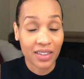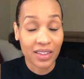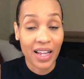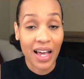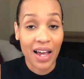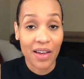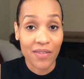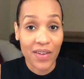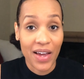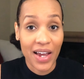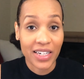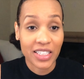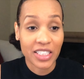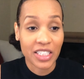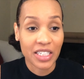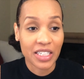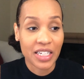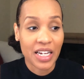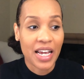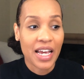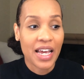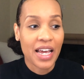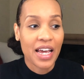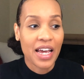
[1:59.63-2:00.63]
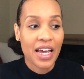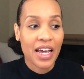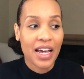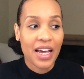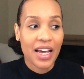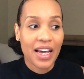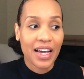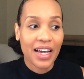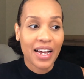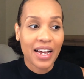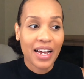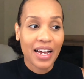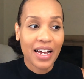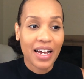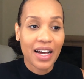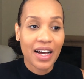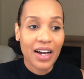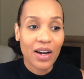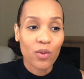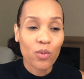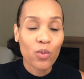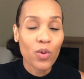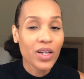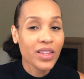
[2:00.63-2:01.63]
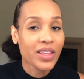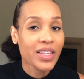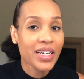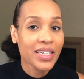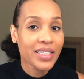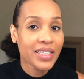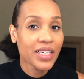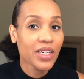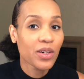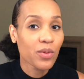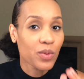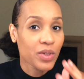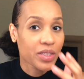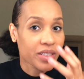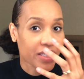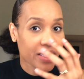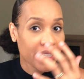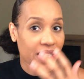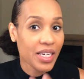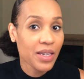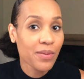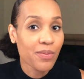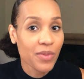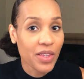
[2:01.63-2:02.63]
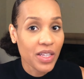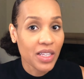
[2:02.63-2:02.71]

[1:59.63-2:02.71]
live action. What they did was keep